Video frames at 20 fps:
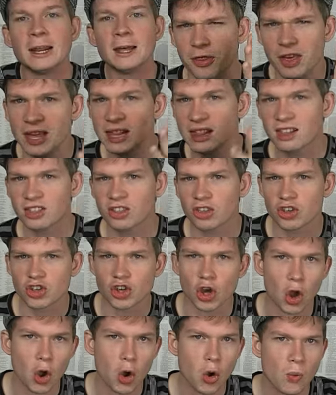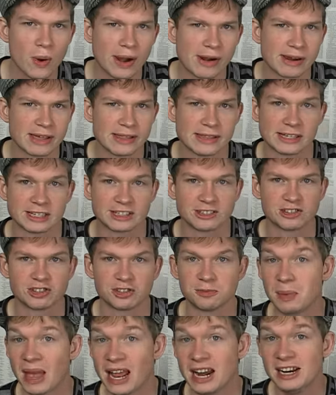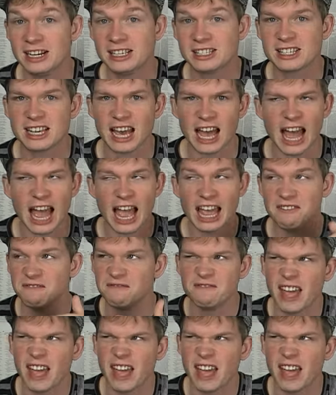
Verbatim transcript: this is a show where either Suspenders guy,